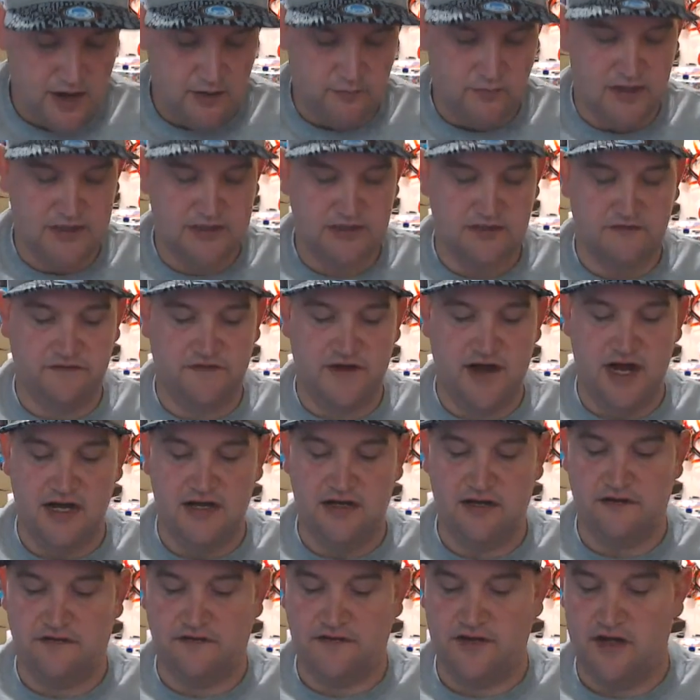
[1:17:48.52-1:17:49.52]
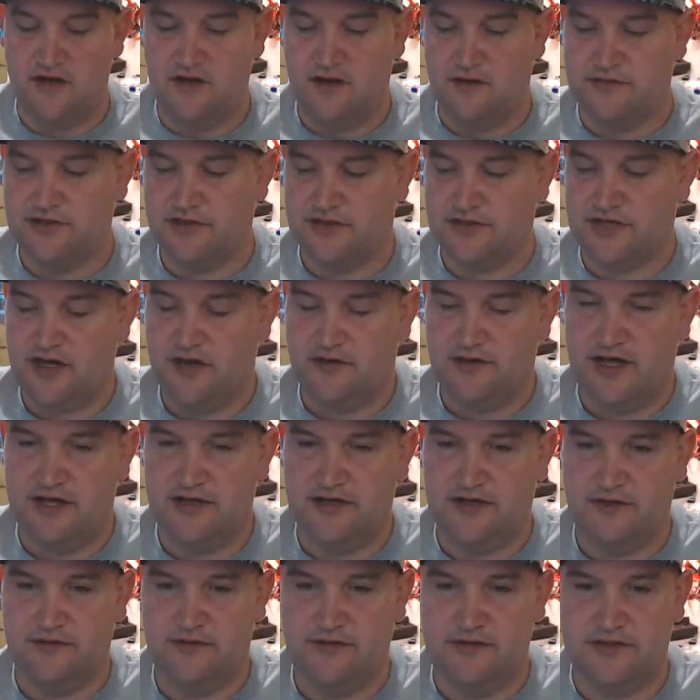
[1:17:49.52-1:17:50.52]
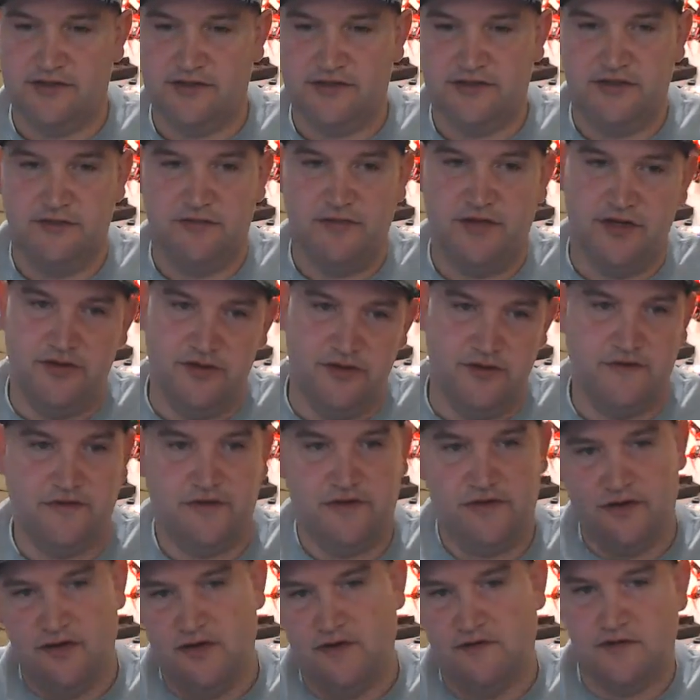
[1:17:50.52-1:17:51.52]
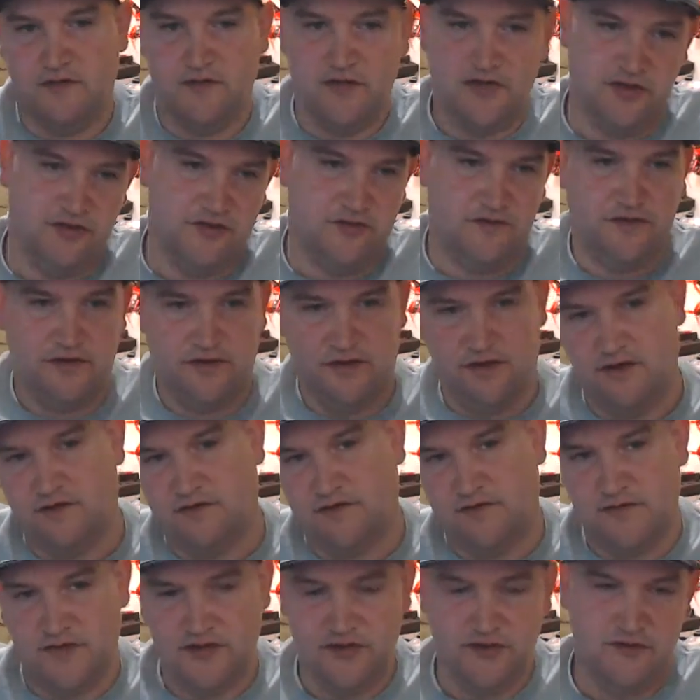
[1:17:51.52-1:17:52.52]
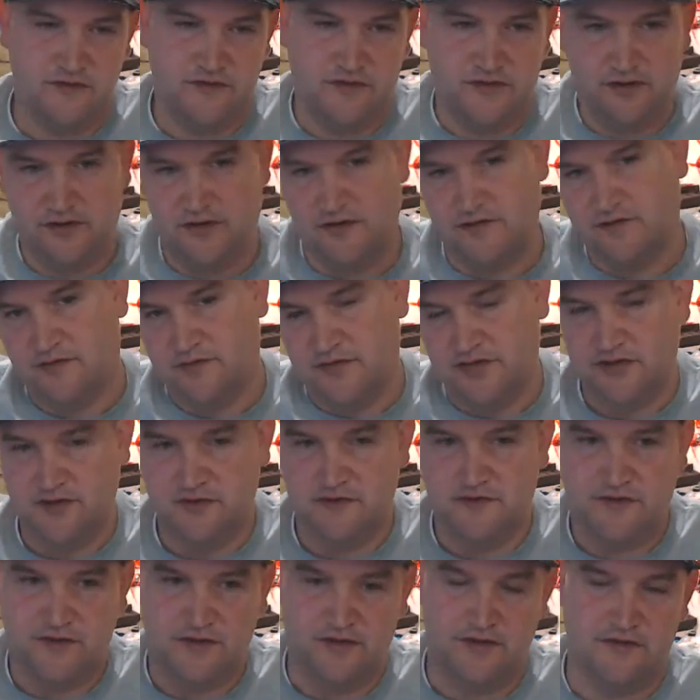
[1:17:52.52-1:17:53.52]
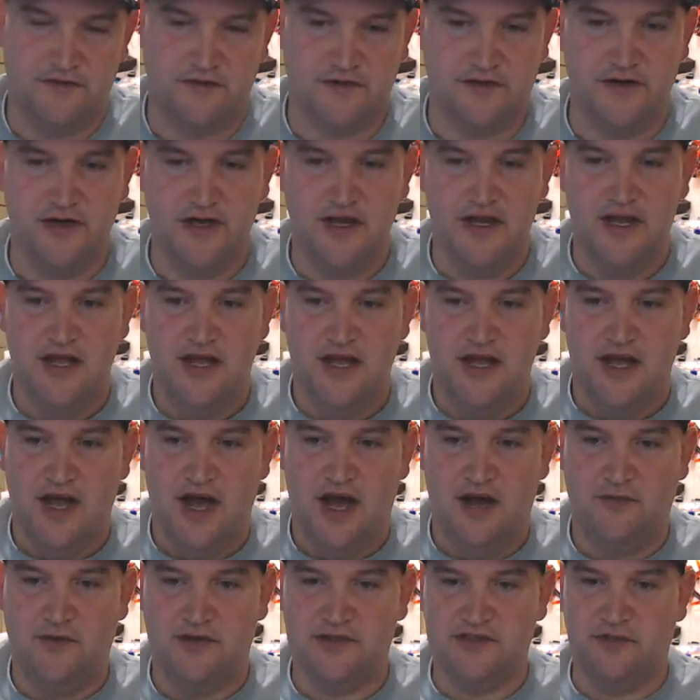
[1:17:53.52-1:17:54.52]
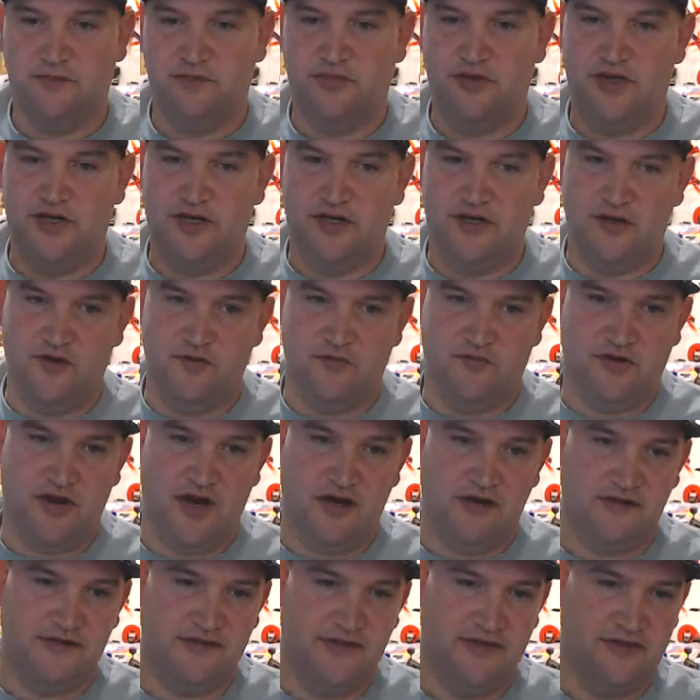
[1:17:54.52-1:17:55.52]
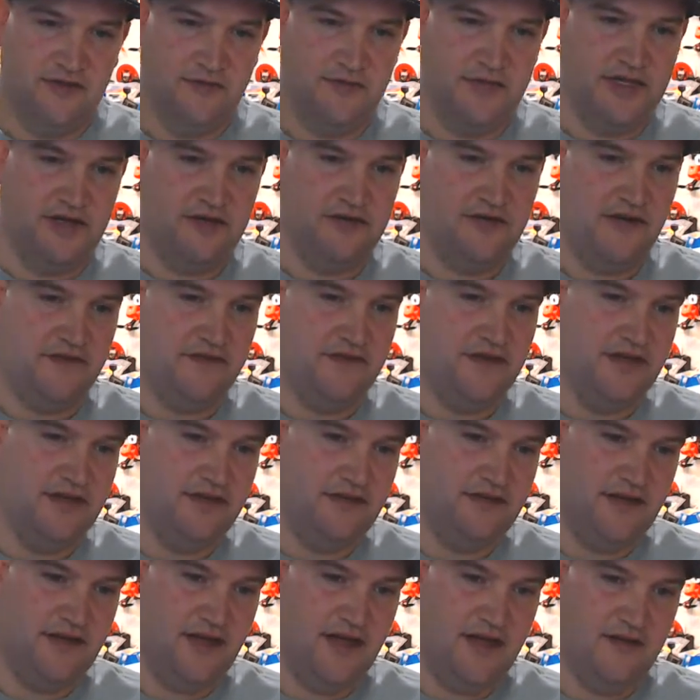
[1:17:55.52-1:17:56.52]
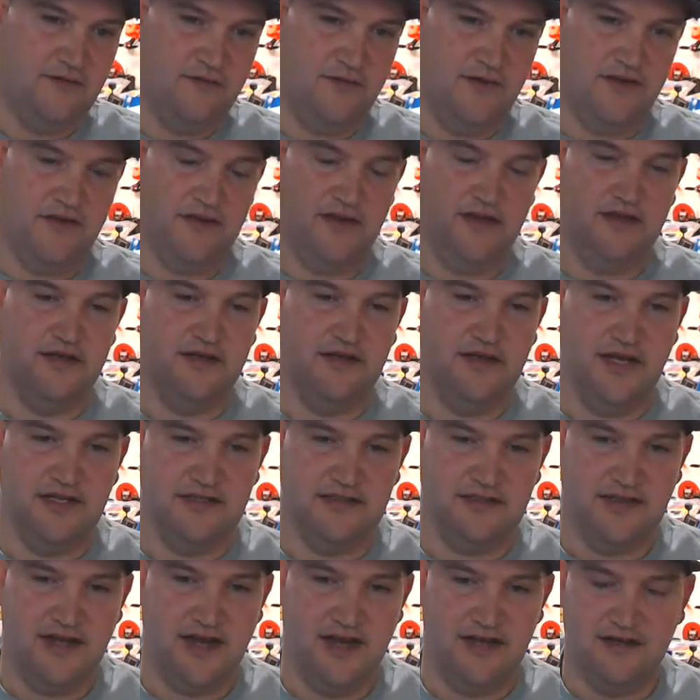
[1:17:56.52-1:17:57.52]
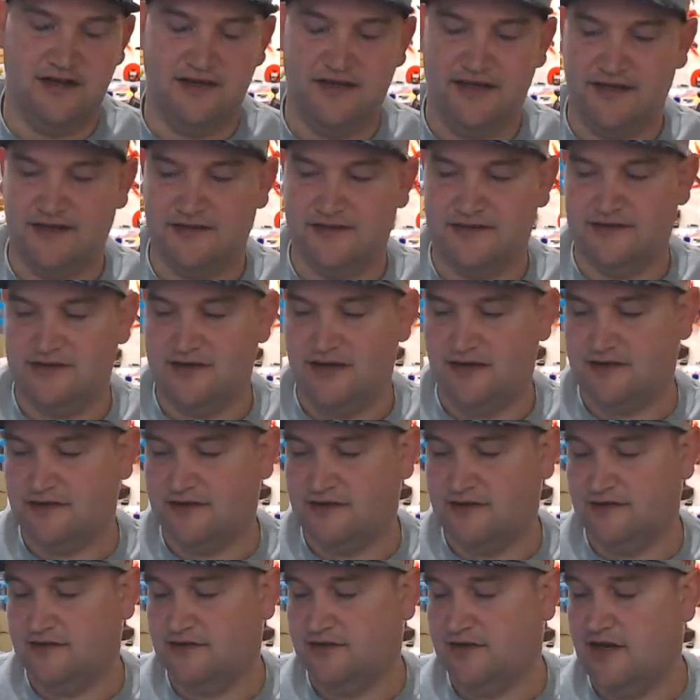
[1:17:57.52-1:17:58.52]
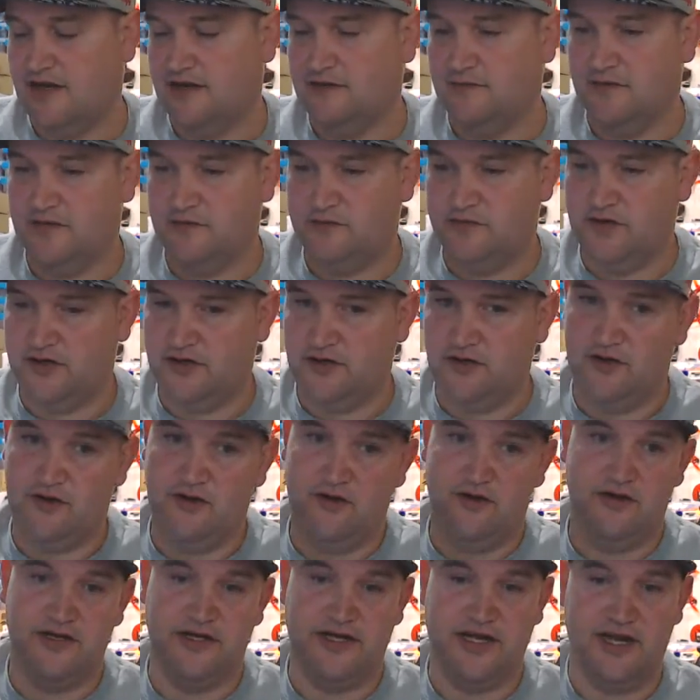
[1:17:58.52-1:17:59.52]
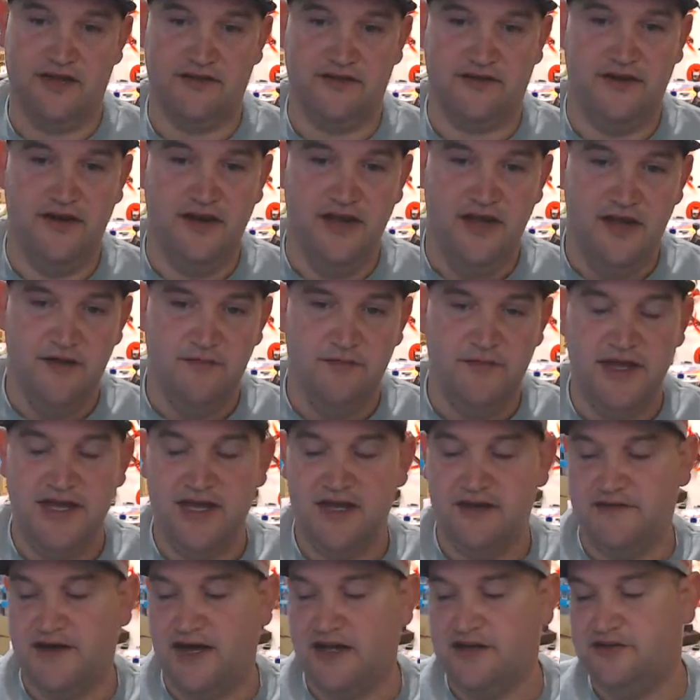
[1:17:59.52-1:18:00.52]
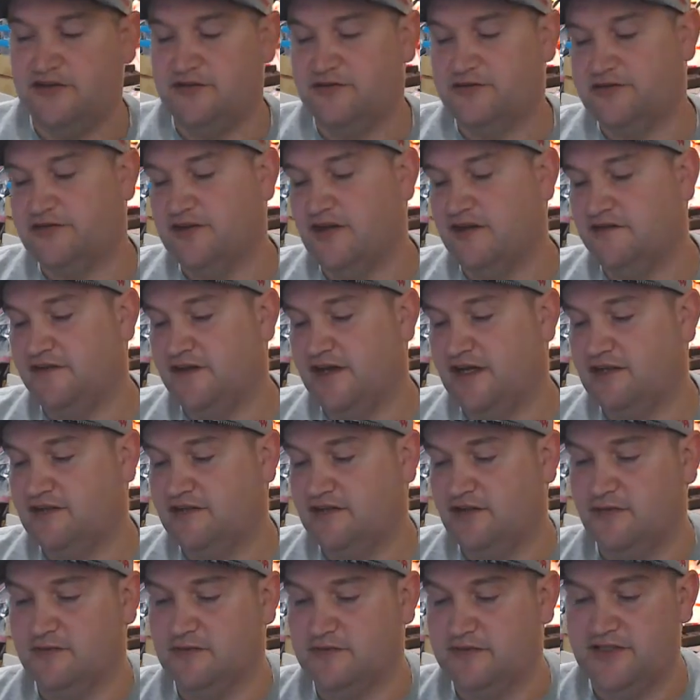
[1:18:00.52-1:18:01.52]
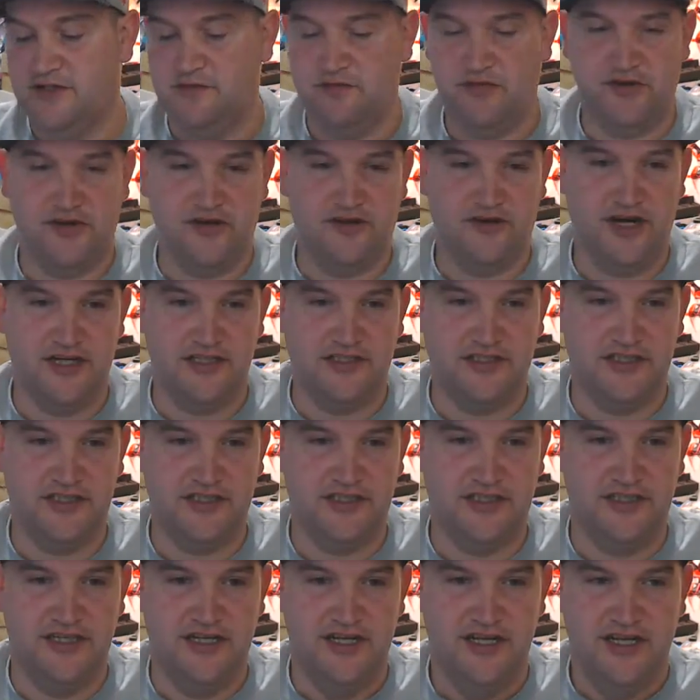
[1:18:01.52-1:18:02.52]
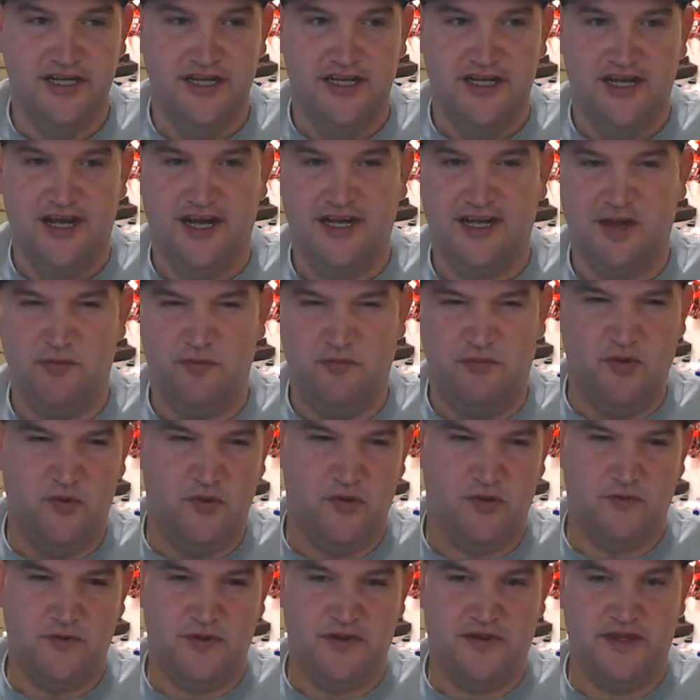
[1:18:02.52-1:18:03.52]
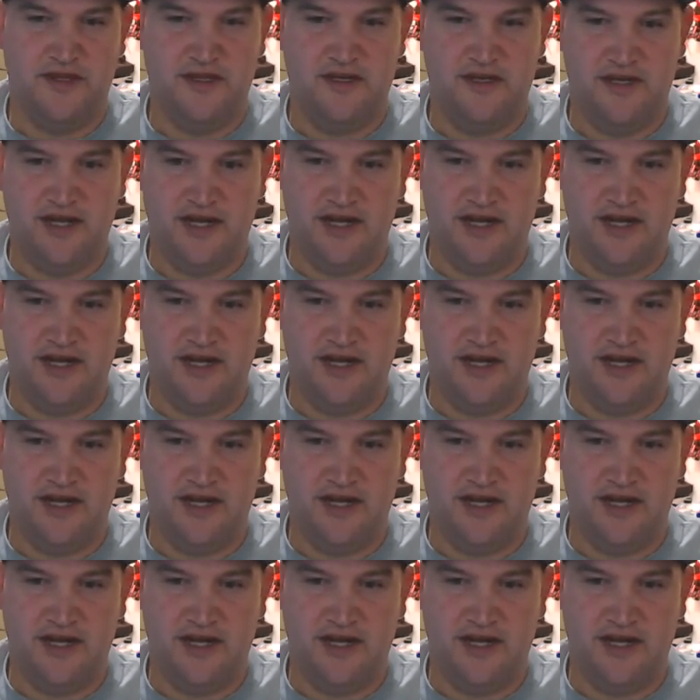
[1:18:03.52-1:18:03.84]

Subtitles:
I wasn't finding the flow, I was just going at doing just the maneuver over, maneuver over, maneuver over, maneuver over. I wasn't putting no proximity or nothing into that with it. And that kind of like sucks because you kind of want to put it all together. Me, if I do stuff and I don't see progression, I get bored with it.